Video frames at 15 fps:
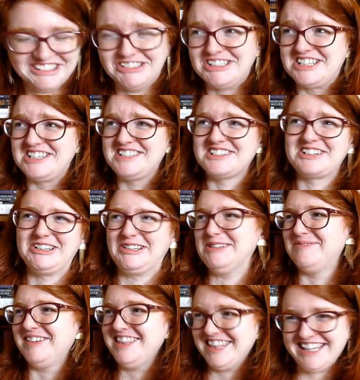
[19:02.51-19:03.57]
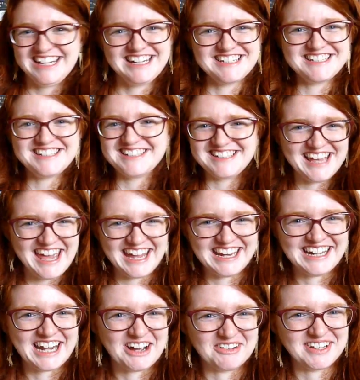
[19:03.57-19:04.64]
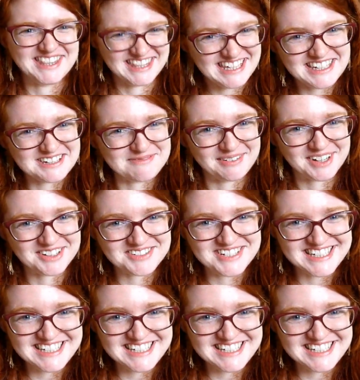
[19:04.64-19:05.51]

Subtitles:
Which is a creepy thing to say, now I think about